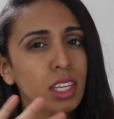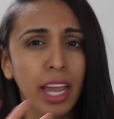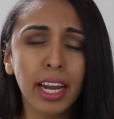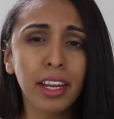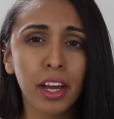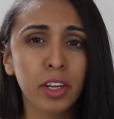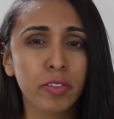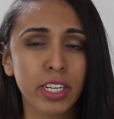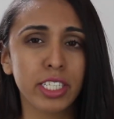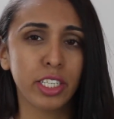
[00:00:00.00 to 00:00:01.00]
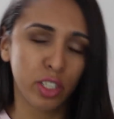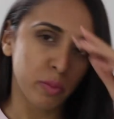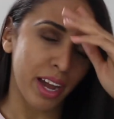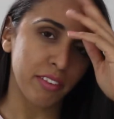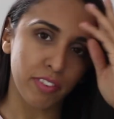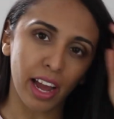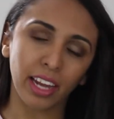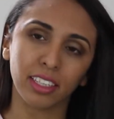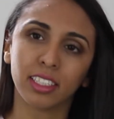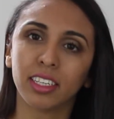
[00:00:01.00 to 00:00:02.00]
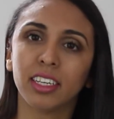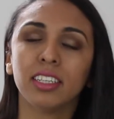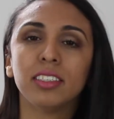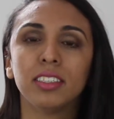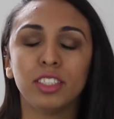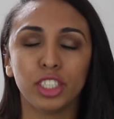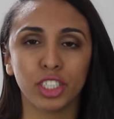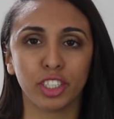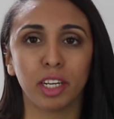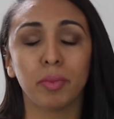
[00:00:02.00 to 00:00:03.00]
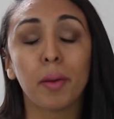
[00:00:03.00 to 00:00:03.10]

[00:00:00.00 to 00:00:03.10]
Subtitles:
any other reason you might find your dream